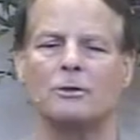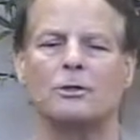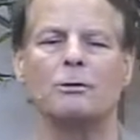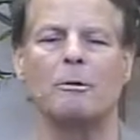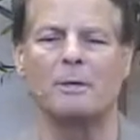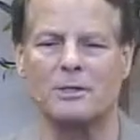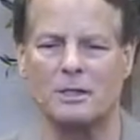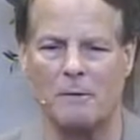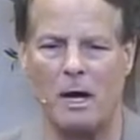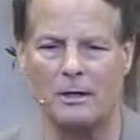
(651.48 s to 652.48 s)
to
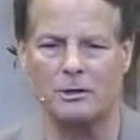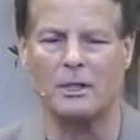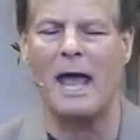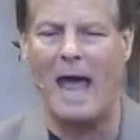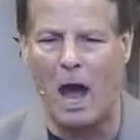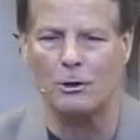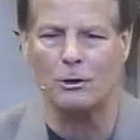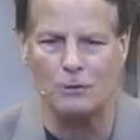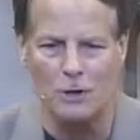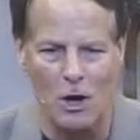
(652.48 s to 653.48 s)
epistemology. How do
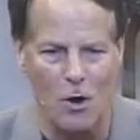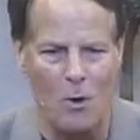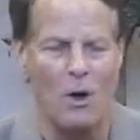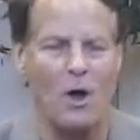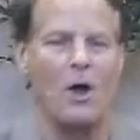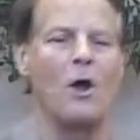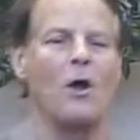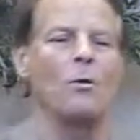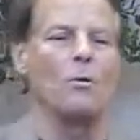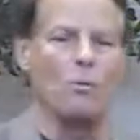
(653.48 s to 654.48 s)
you know
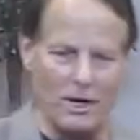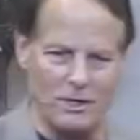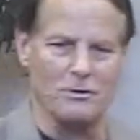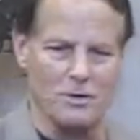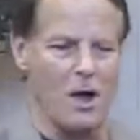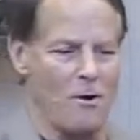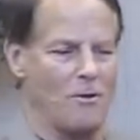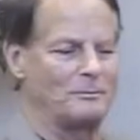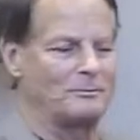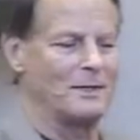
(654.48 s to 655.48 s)
what you
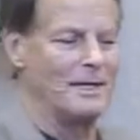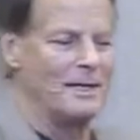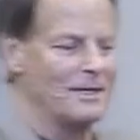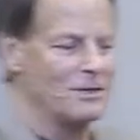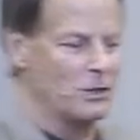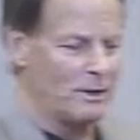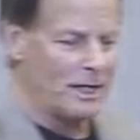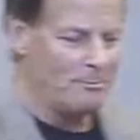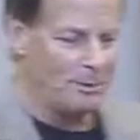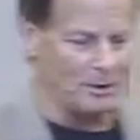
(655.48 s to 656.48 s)
know? And so when I put